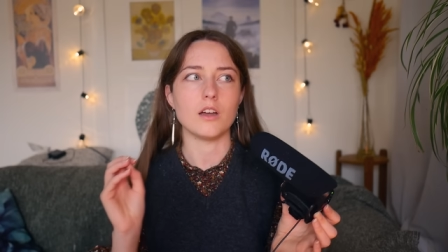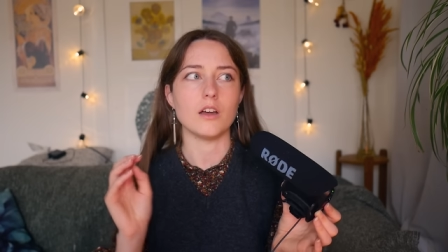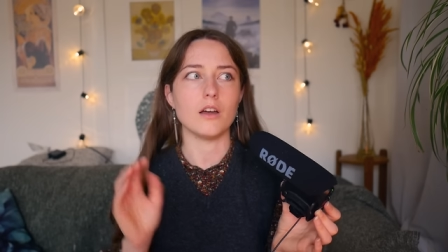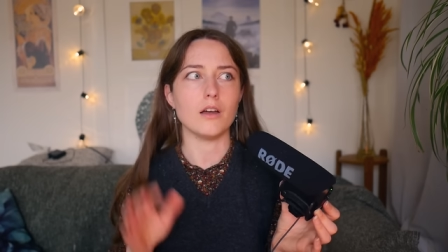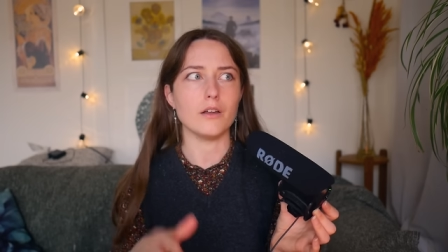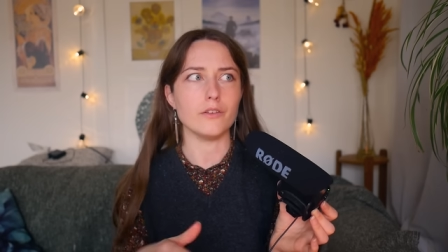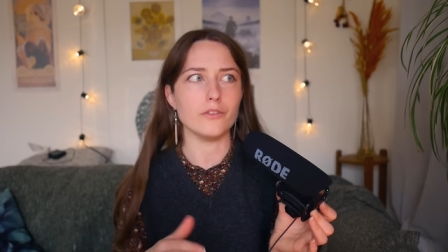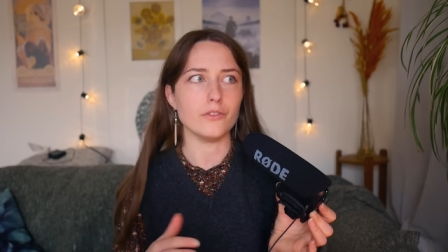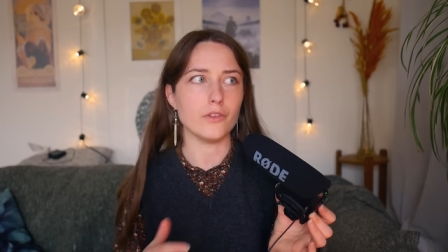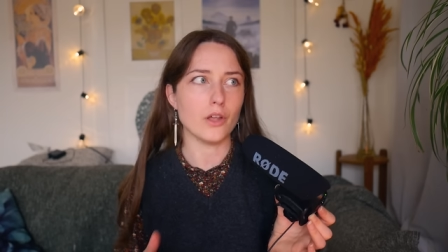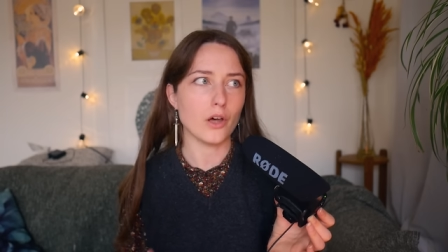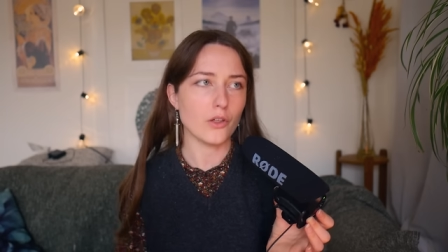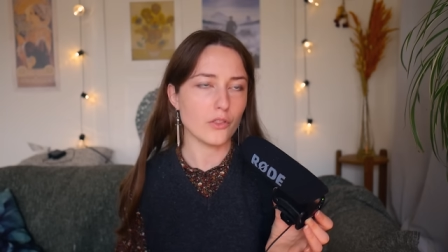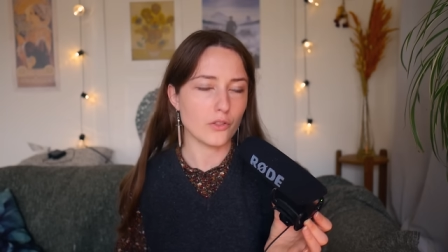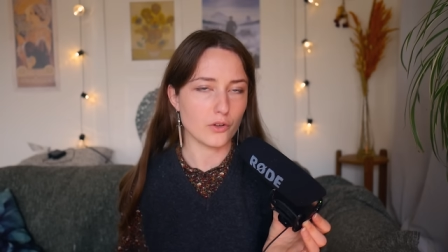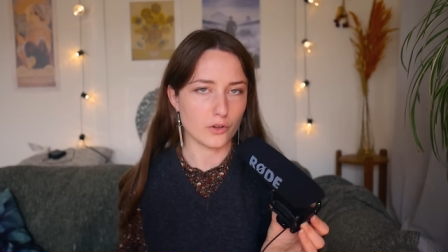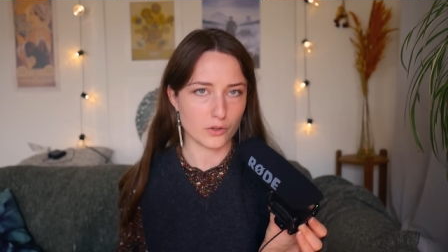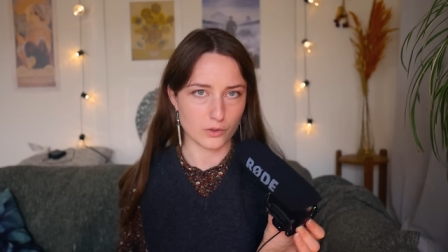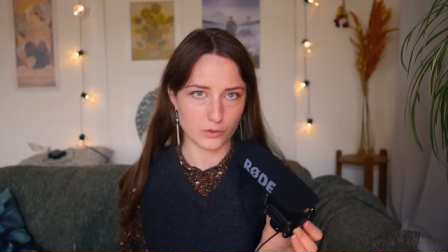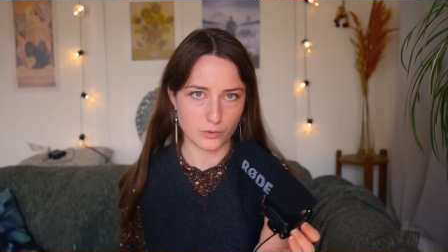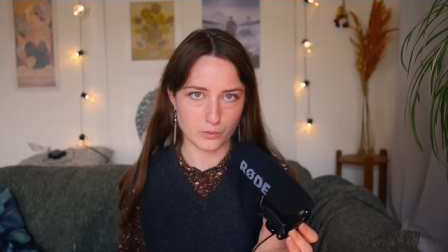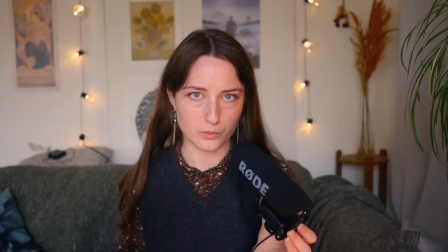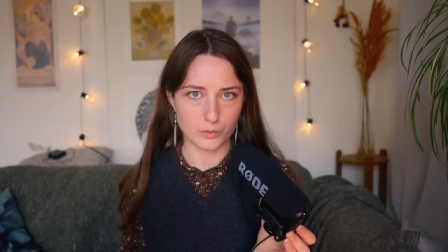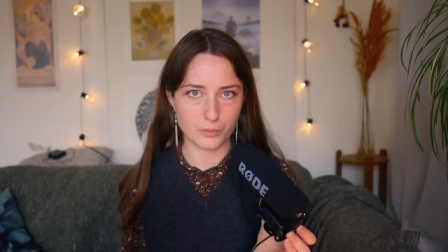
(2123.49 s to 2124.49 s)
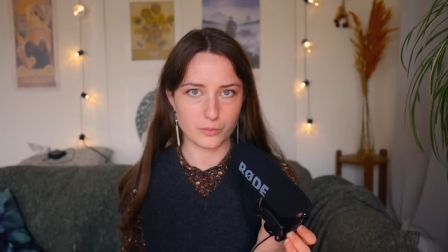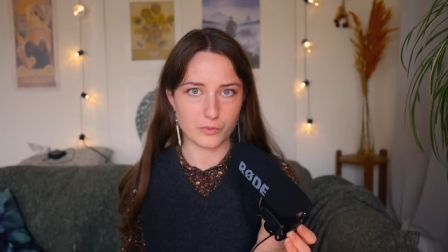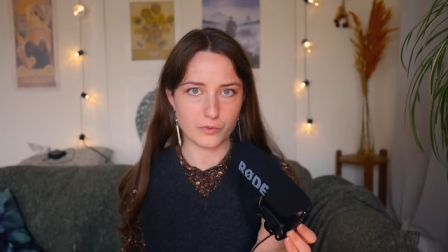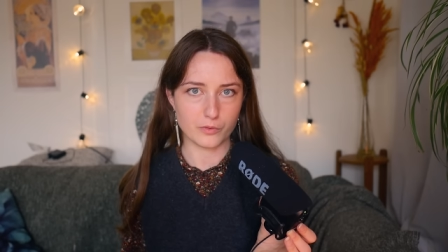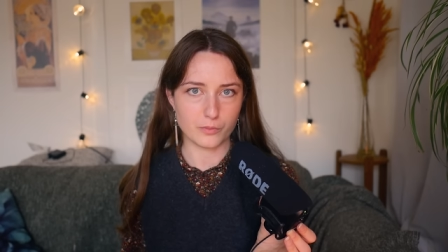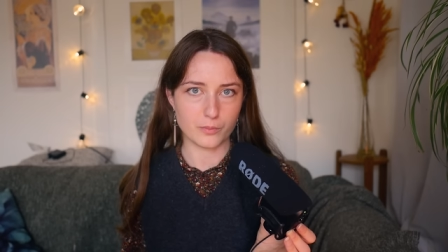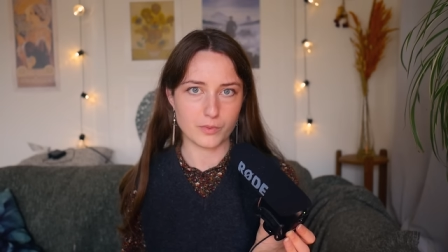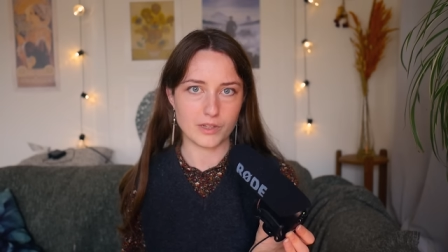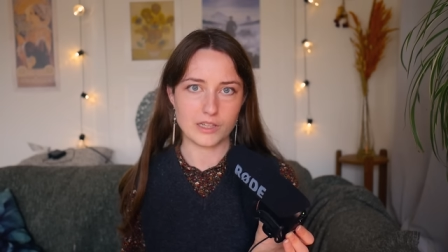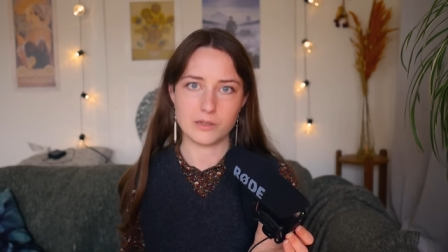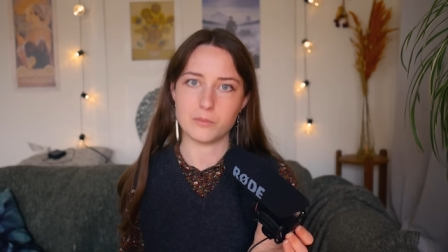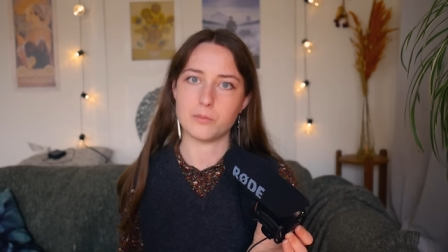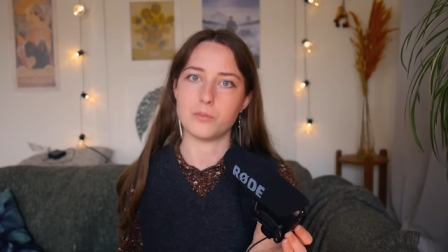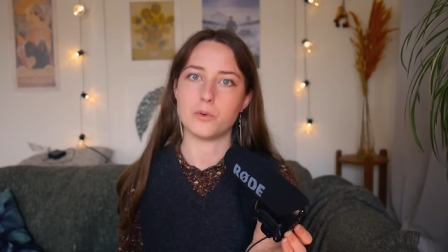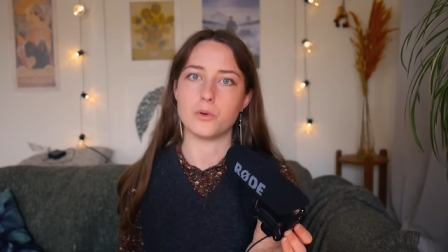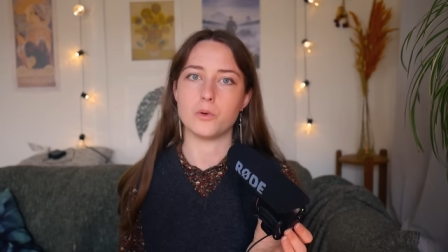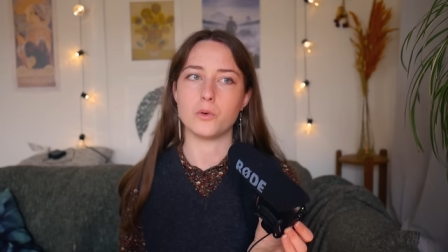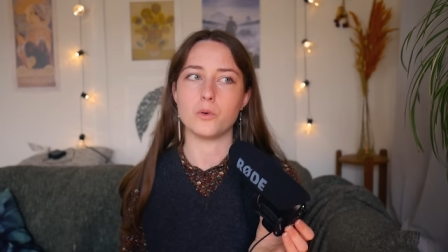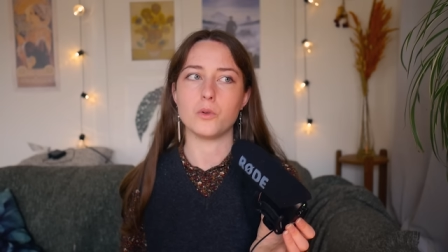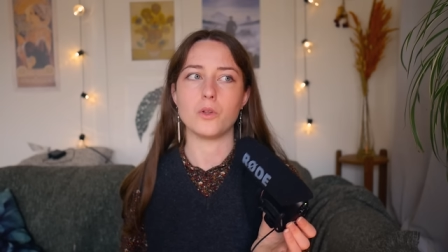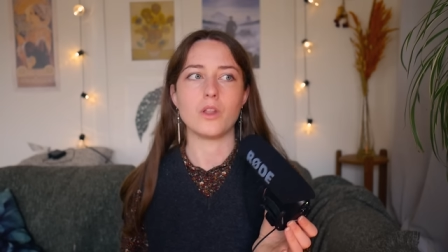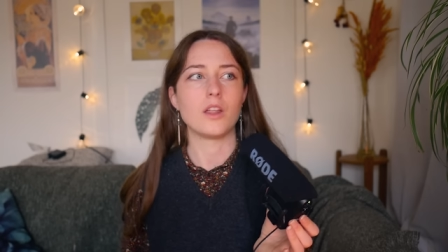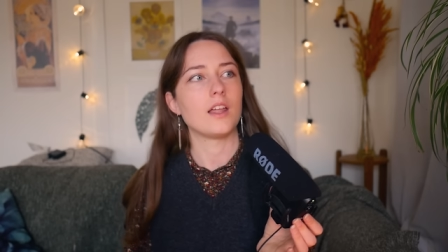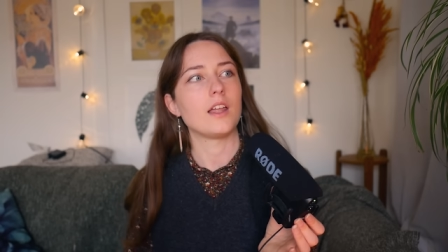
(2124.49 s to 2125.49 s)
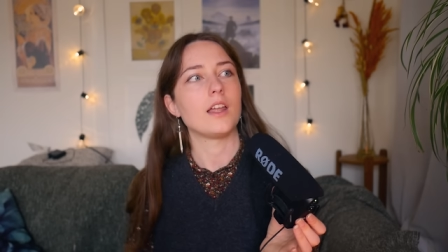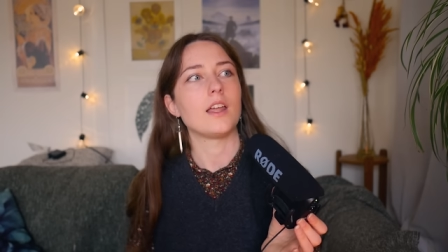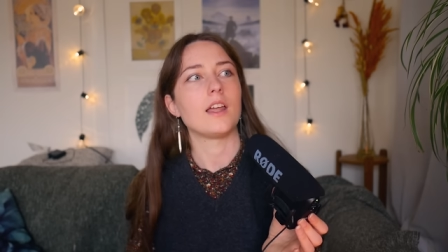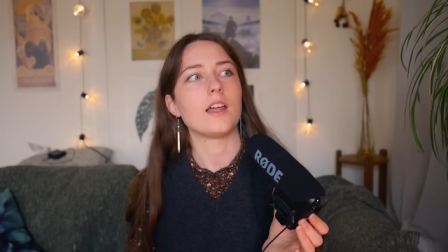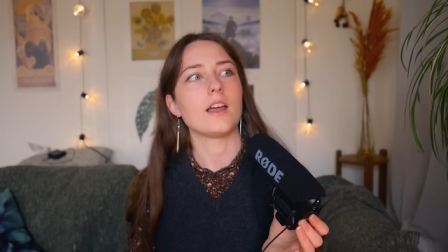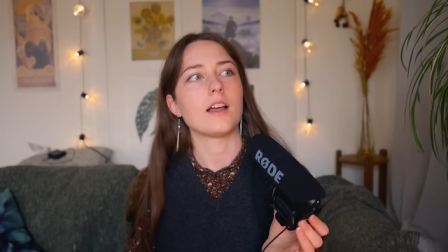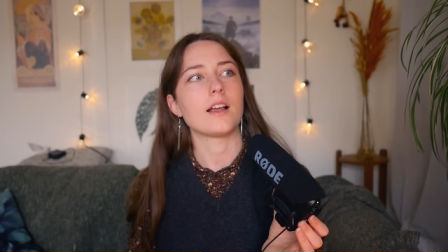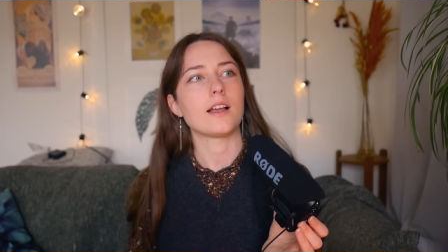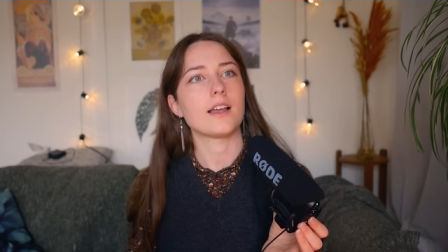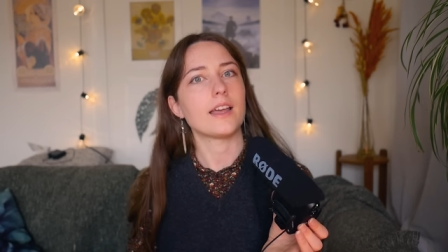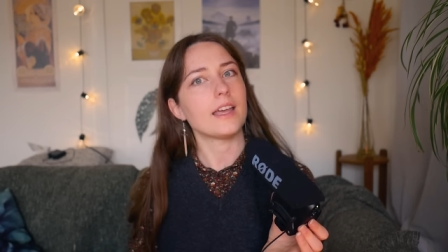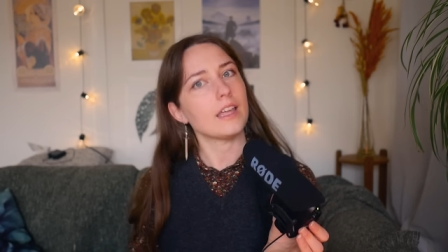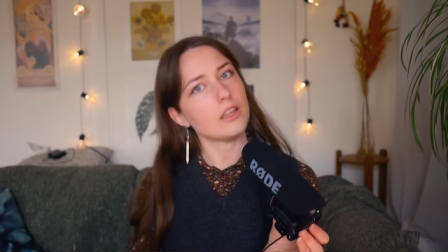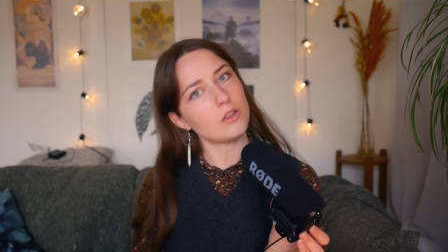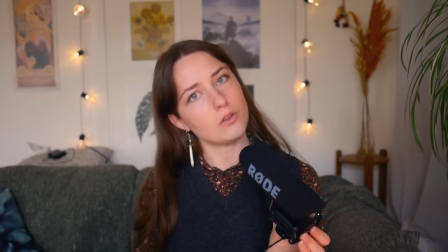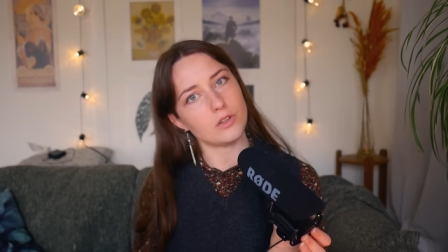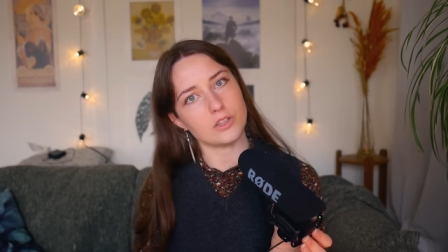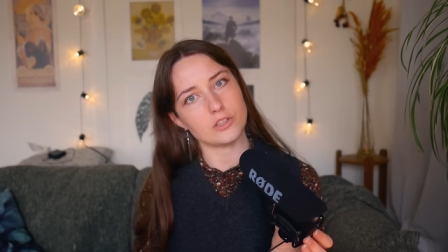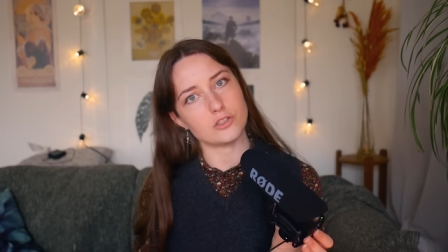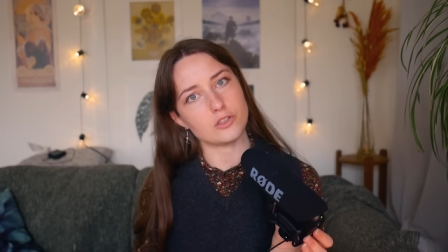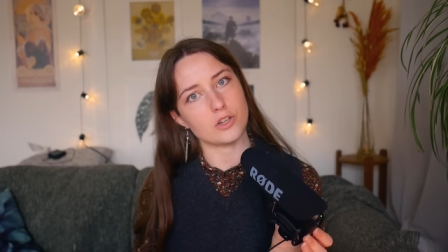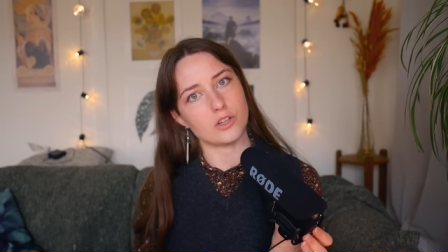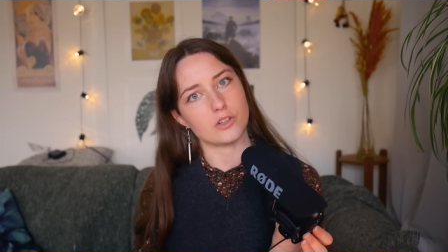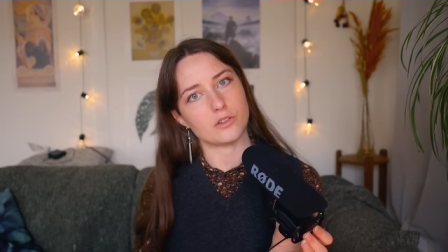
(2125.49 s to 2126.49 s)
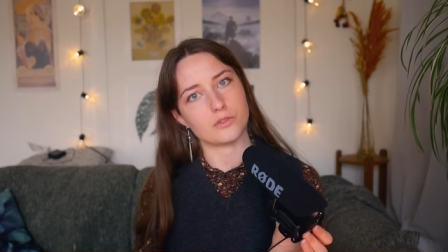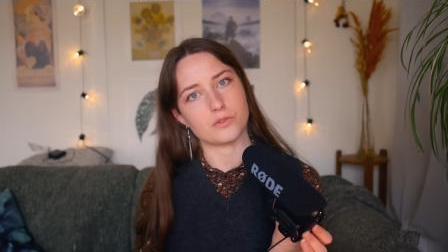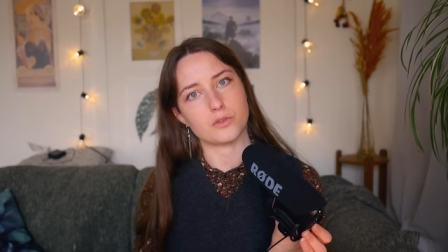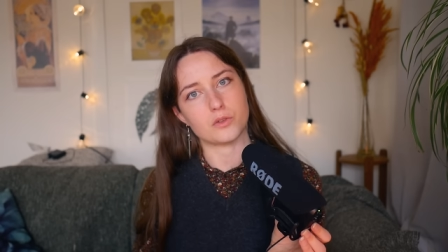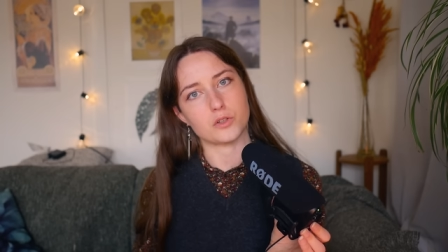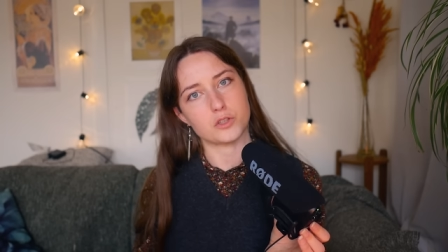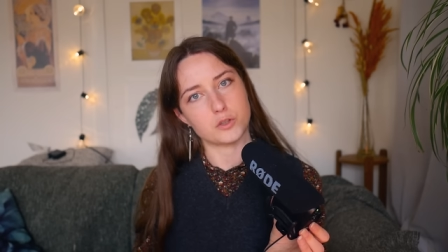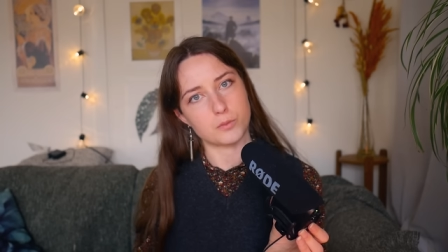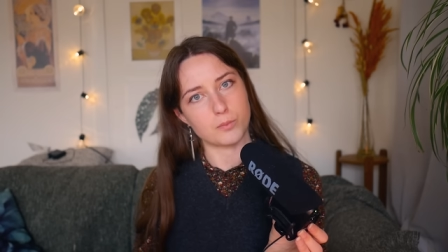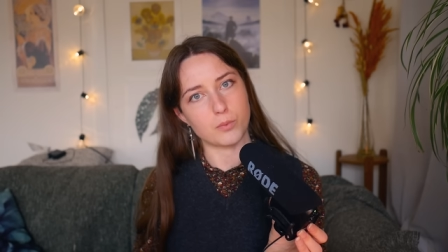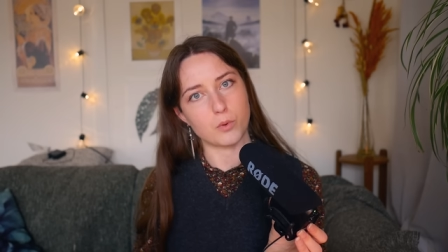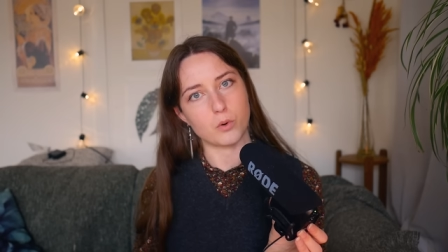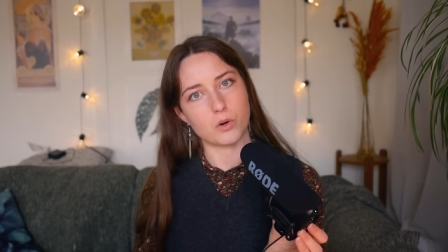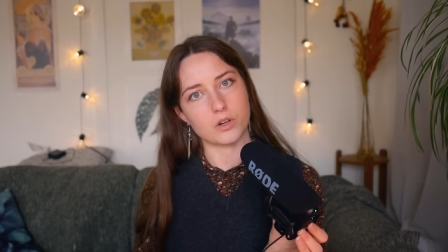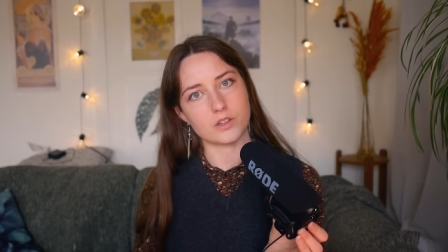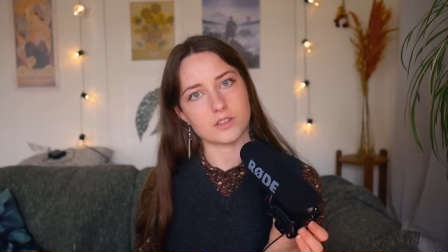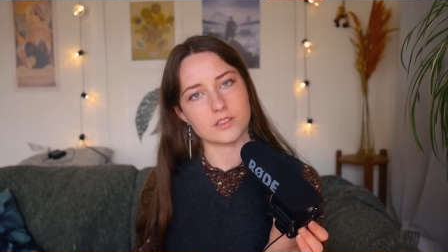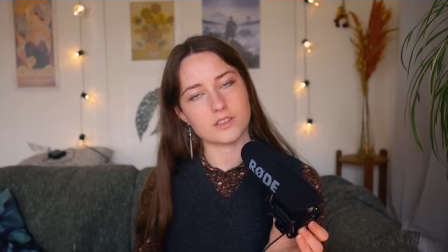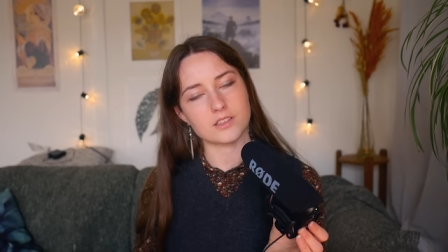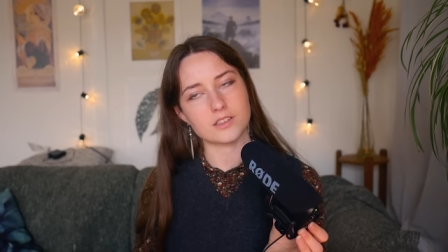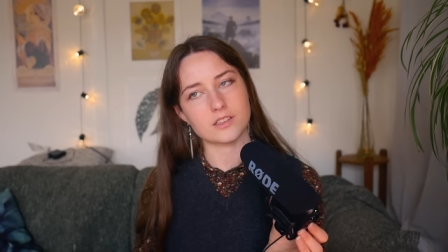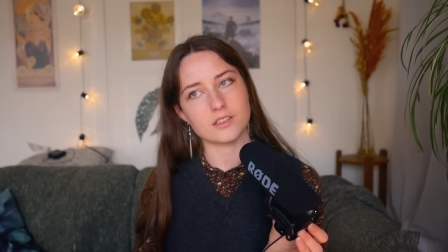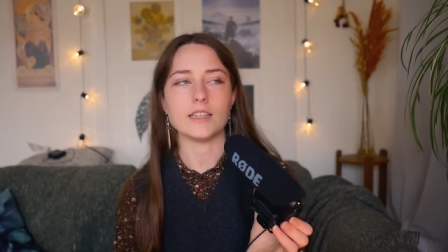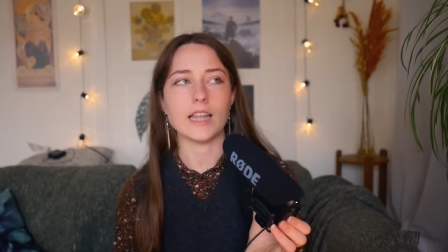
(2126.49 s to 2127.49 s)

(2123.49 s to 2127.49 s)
another group of people kill each other for sports.